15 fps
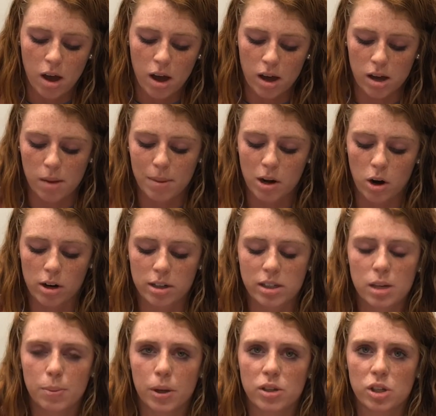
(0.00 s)
And honesty
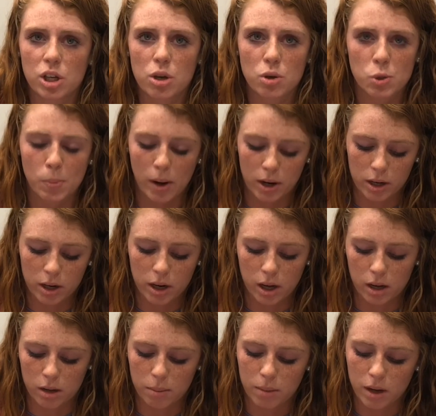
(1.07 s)
plays a huge part
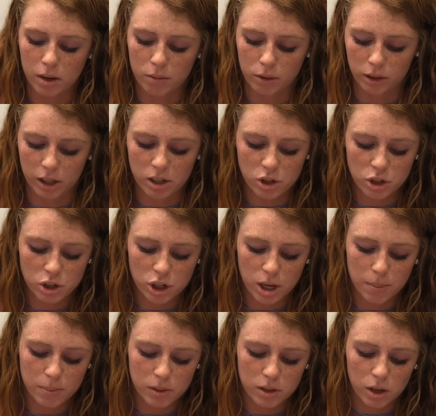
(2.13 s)
in
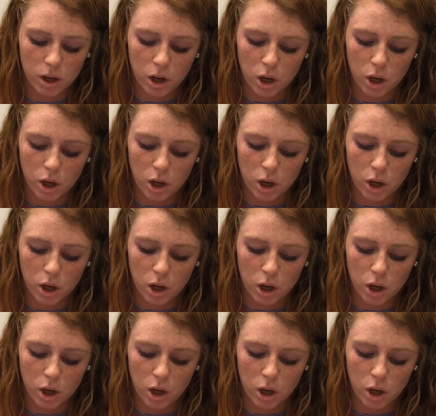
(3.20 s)
relationships,